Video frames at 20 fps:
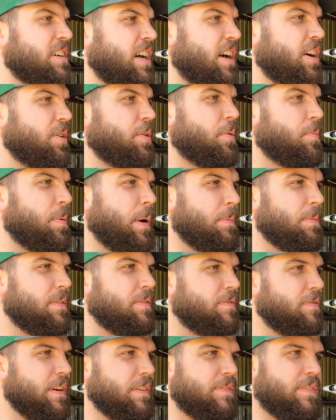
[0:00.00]
probably
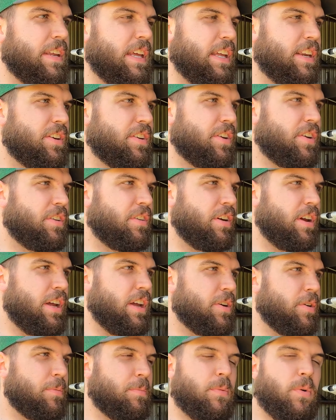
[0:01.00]

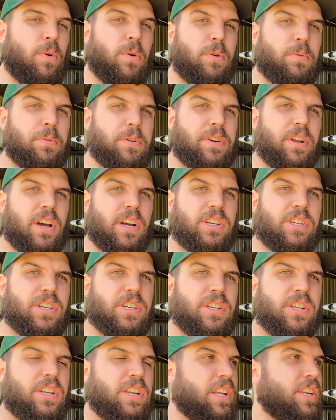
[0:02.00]
15-degree or more
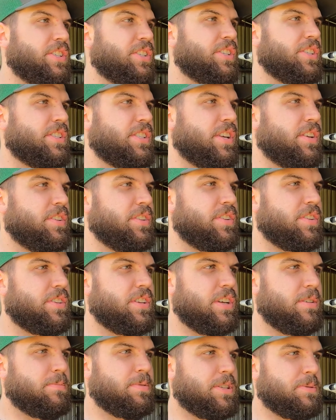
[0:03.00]
reduction in engine cylinder
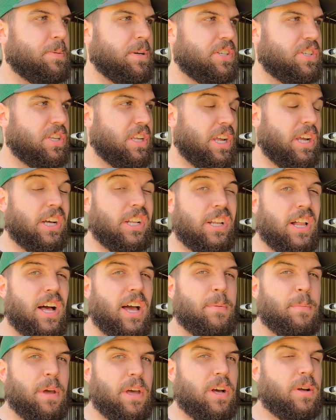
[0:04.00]
temps, especially in
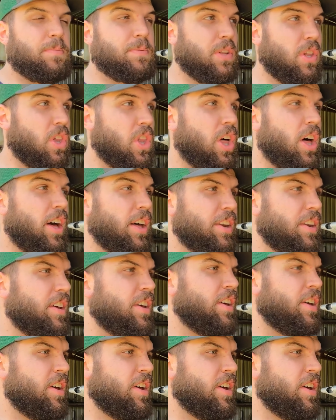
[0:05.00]
climb. It helps a lot.